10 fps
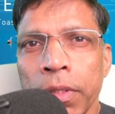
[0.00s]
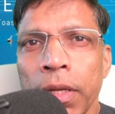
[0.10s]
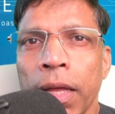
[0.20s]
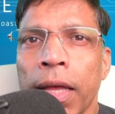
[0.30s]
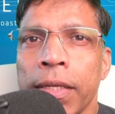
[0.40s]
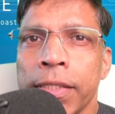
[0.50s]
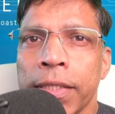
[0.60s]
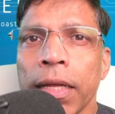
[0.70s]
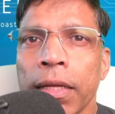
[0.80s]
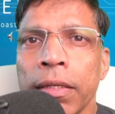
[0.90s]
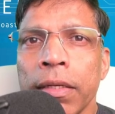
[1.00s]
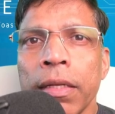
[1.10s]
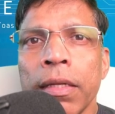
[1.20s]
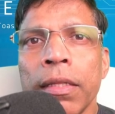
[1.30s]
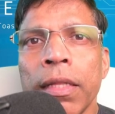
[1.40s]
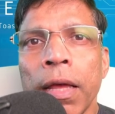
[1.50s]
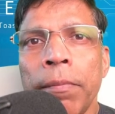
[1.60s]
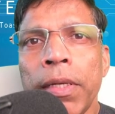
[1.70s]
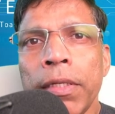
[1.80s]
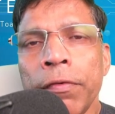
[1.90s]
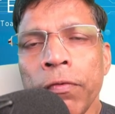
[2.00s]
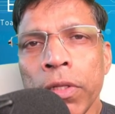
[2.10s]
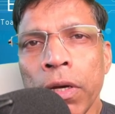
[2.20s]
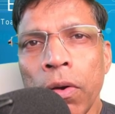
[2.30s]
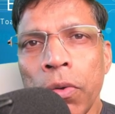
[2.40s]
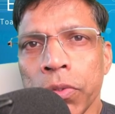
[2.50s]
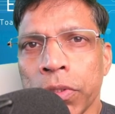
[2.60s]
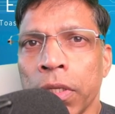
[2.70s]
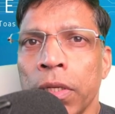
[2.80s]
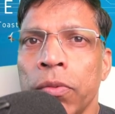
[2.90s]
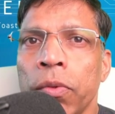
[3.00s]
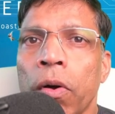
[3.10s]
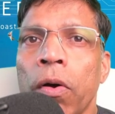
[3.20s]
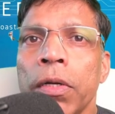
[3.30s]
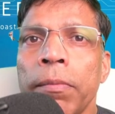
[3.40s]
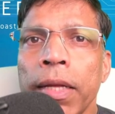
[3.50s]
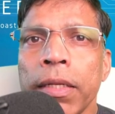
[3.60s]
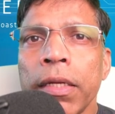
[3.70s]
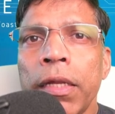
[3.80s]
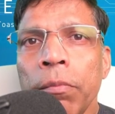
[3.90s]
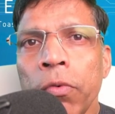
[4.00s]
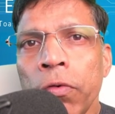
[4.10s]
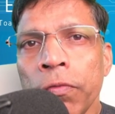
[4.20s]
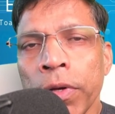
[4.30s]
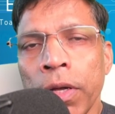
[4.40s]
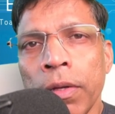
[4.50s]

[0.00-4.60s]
And second, the ability for the host to automatically move